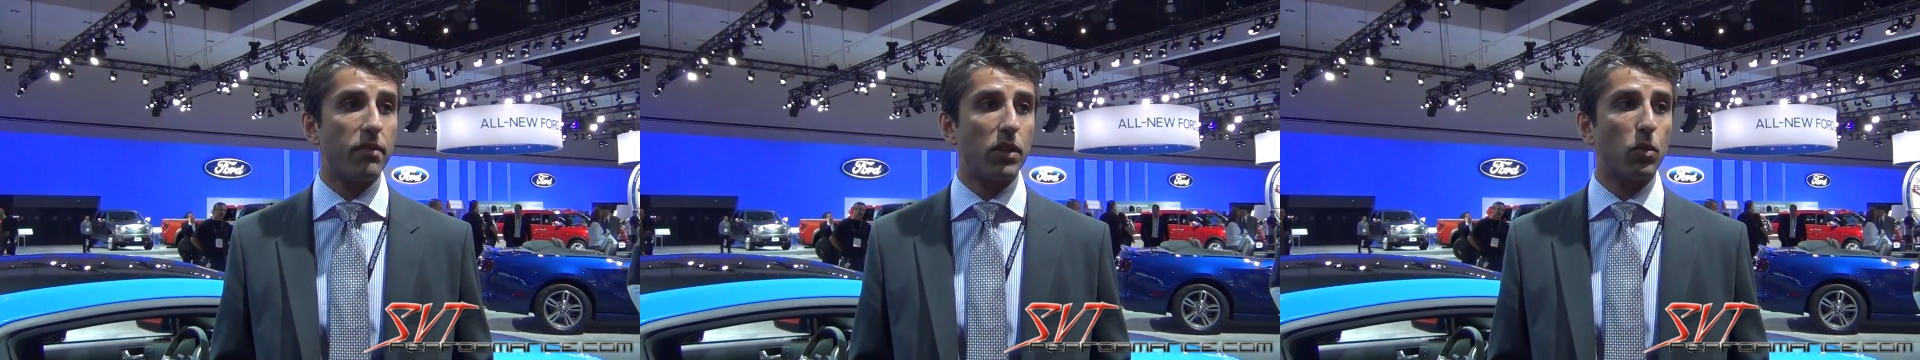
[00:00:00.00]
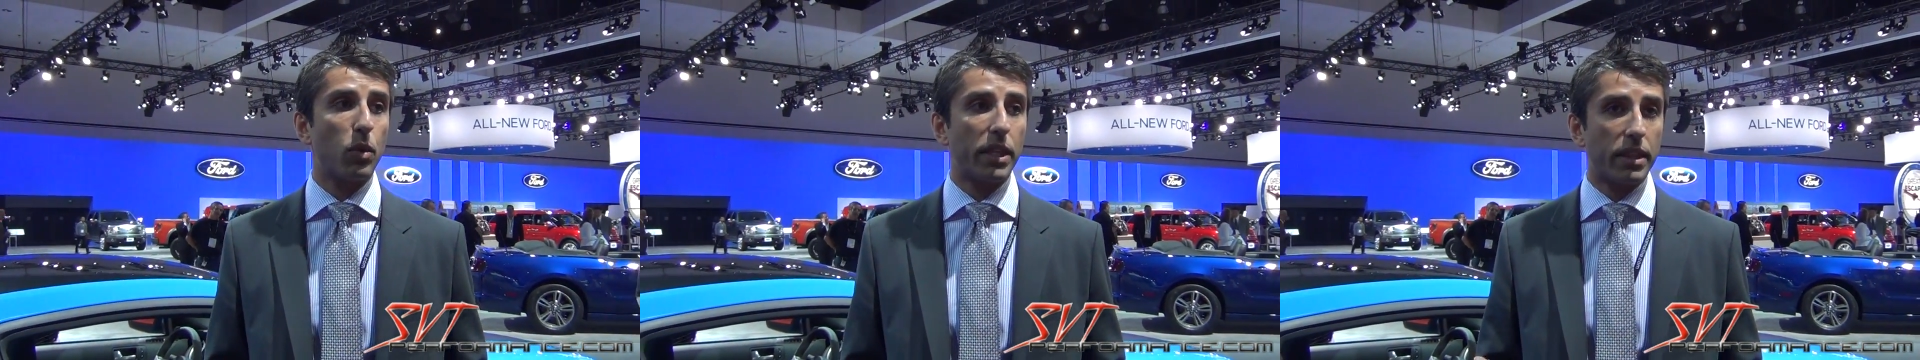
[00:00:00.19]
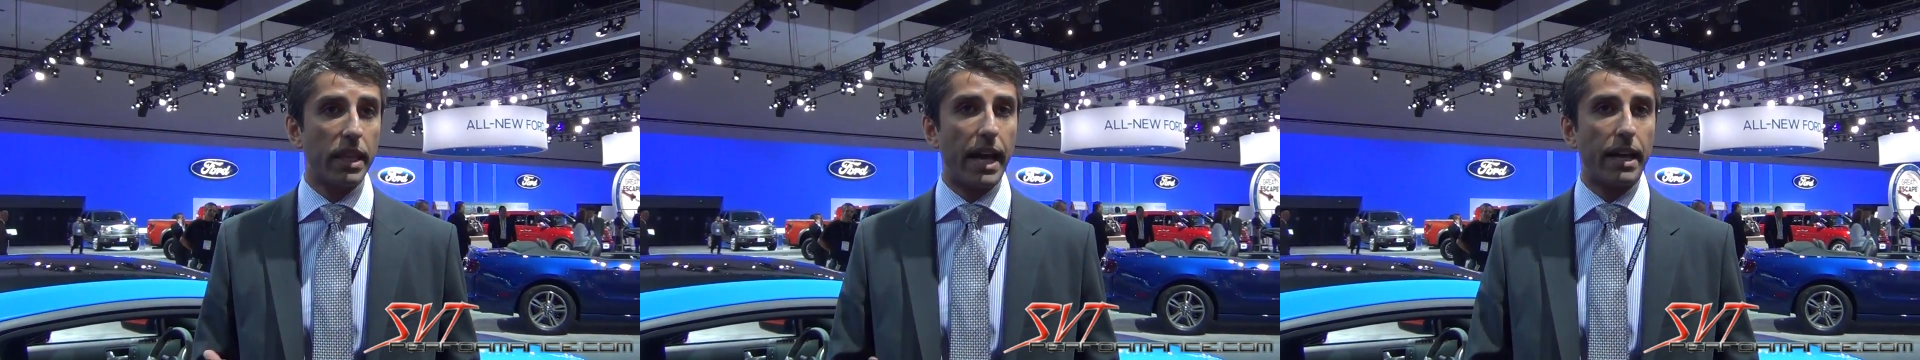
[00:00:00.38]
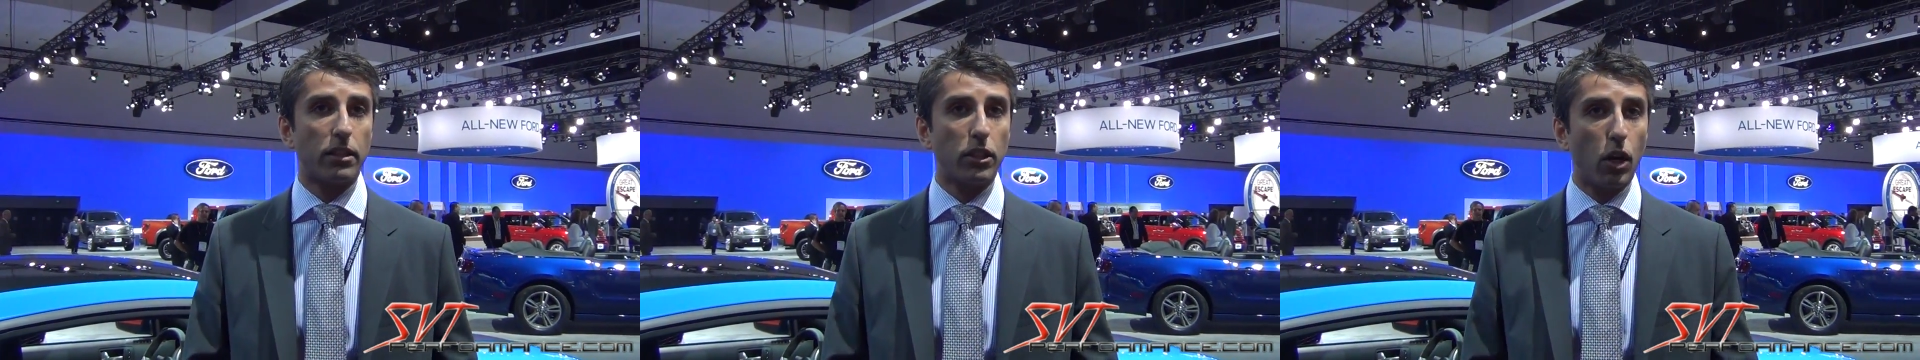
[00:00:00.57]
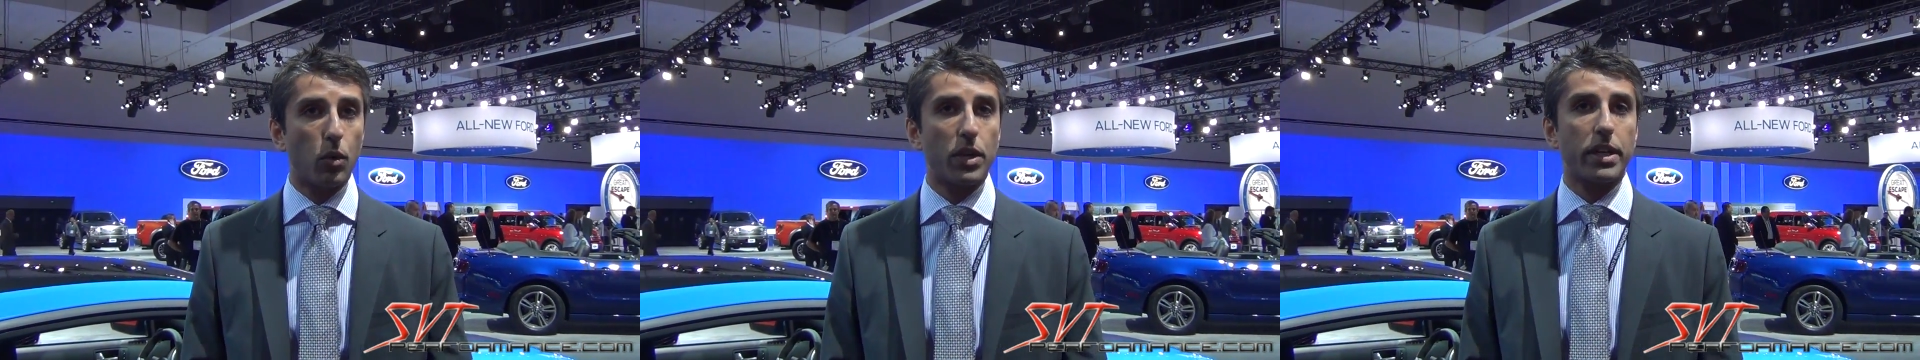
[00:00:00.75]
even with
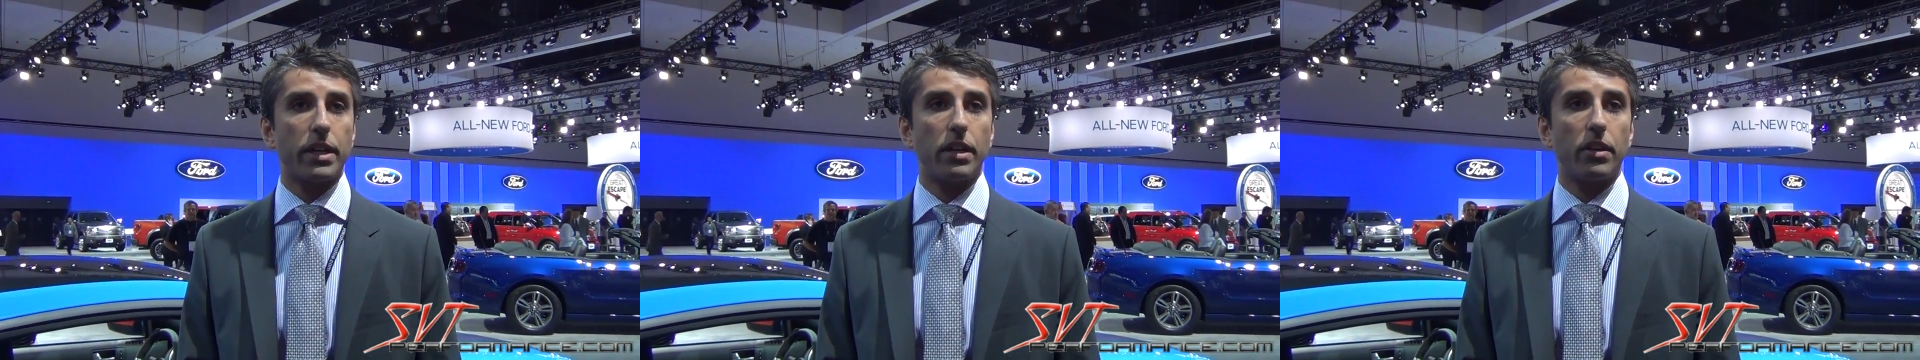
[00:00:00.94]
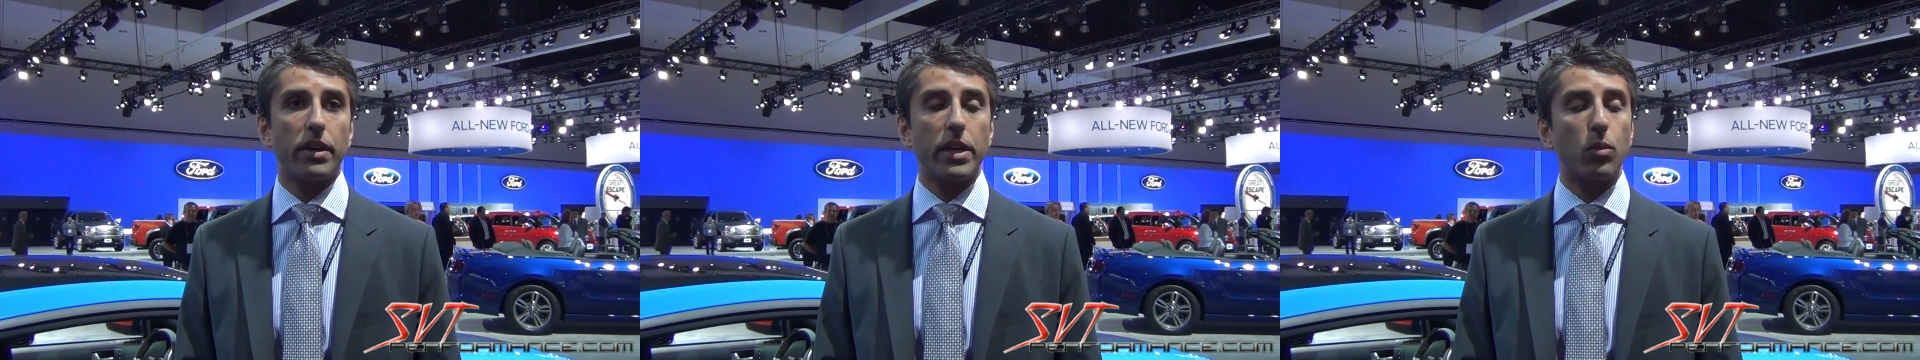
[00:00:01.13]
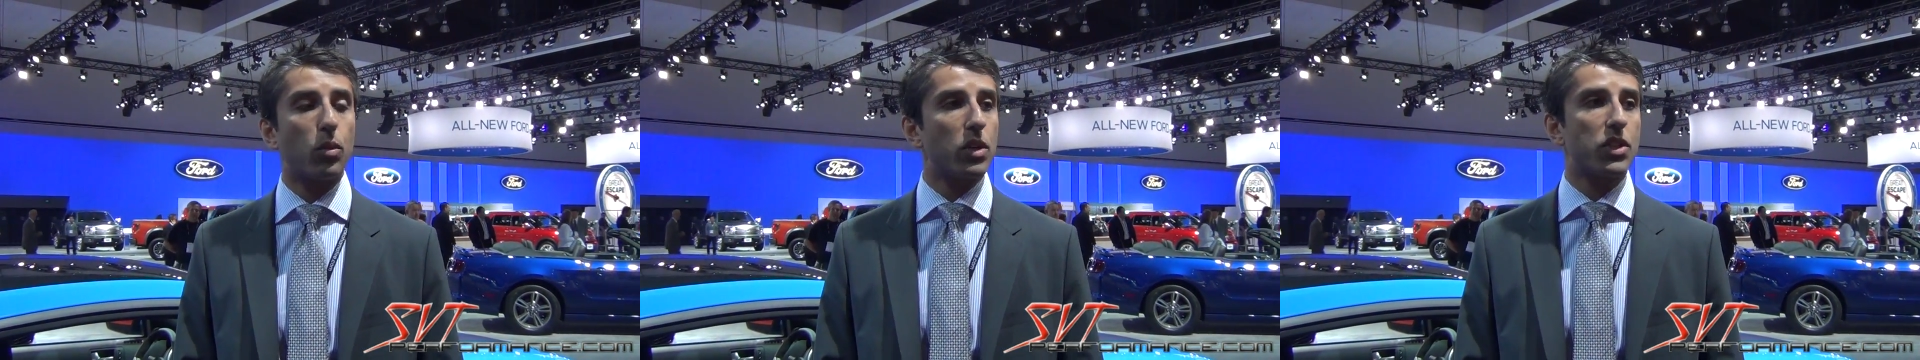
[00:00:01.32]
that lower gearing,